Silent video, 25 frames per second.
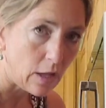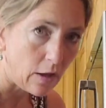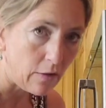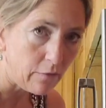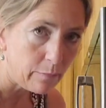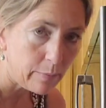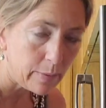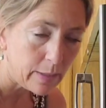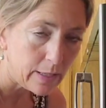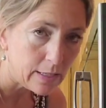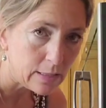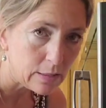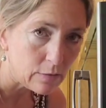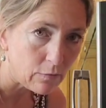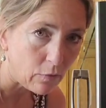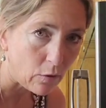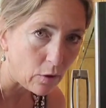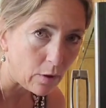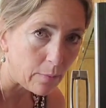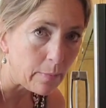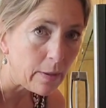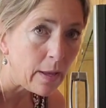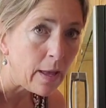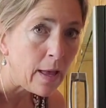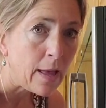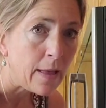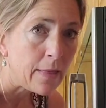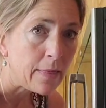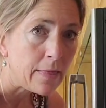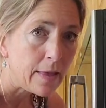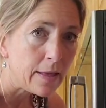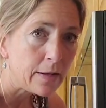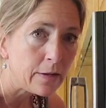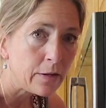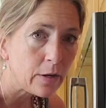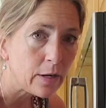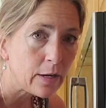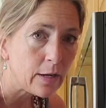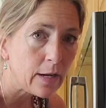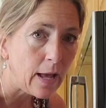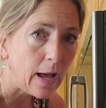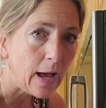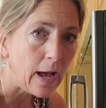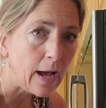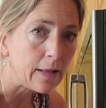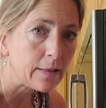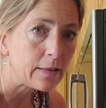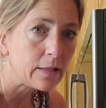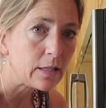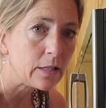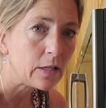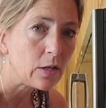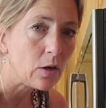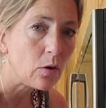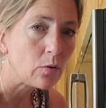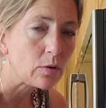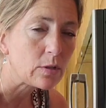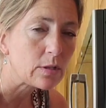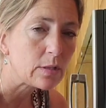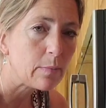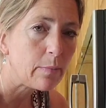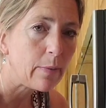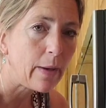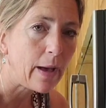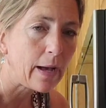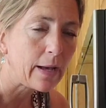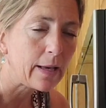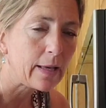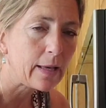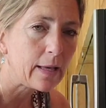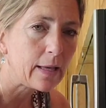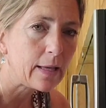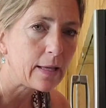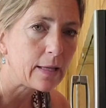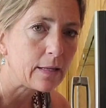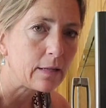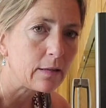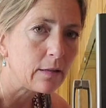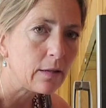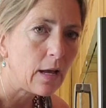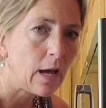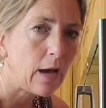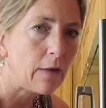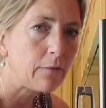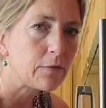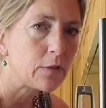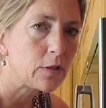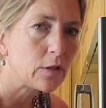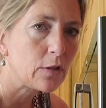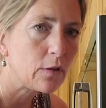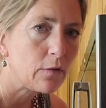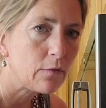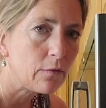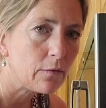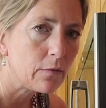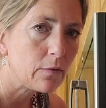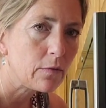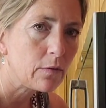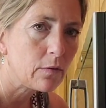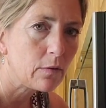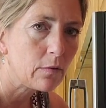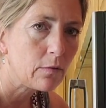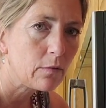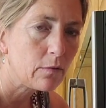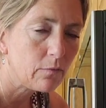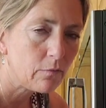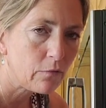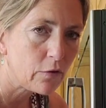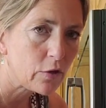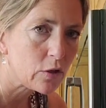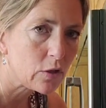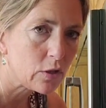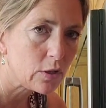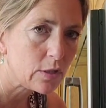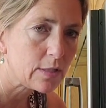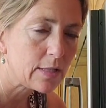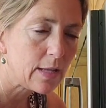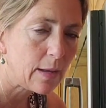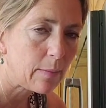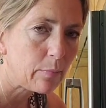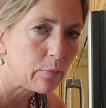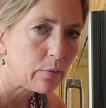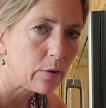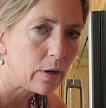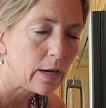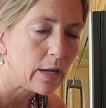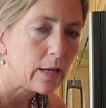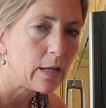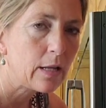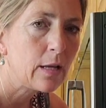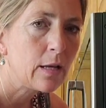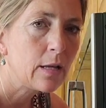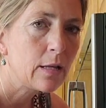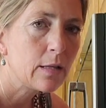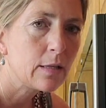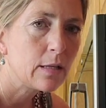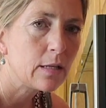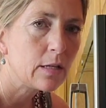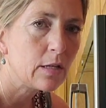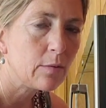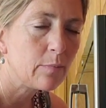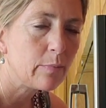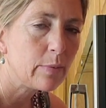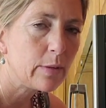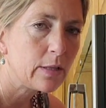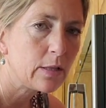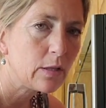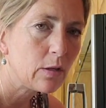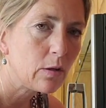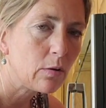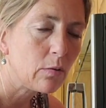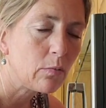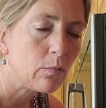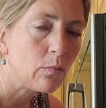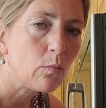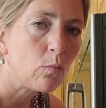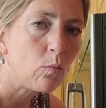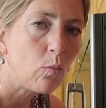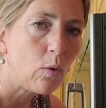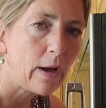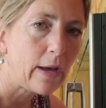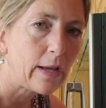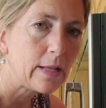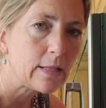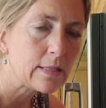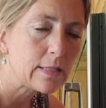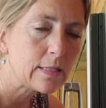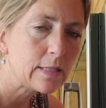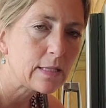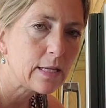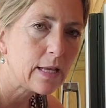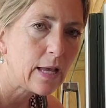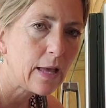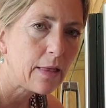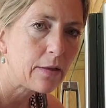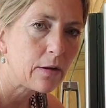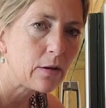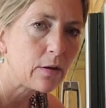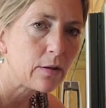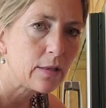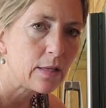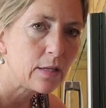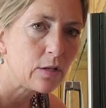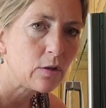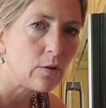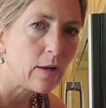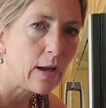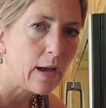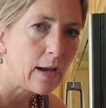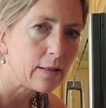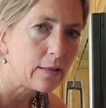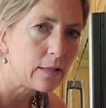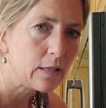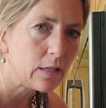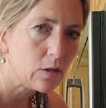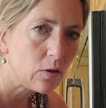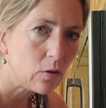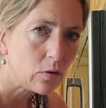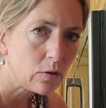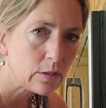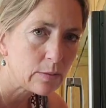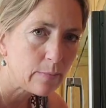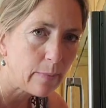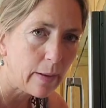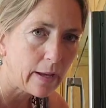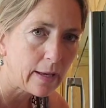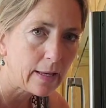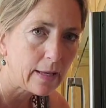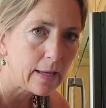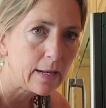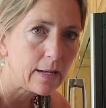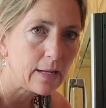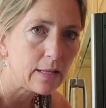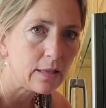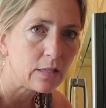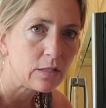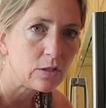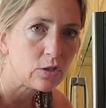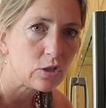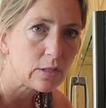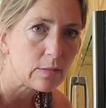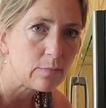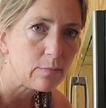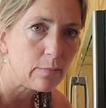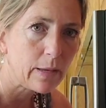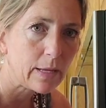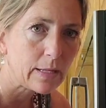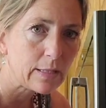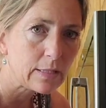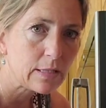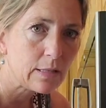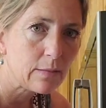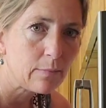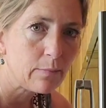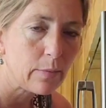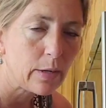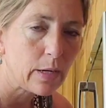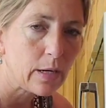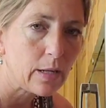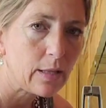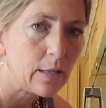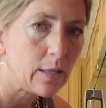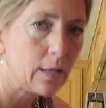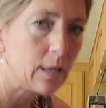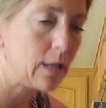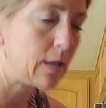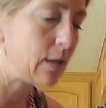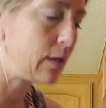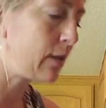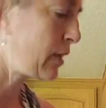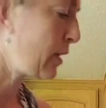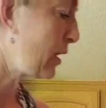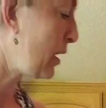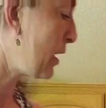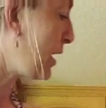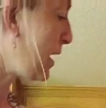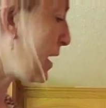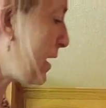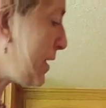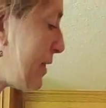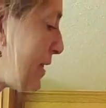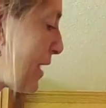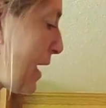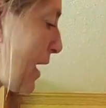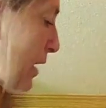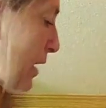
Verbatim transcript: soft peaks form. Then you're gonna add the yolks back in after you, first you separate, then you beat the whites together, then you add the yolks back in and just mix them barely in. And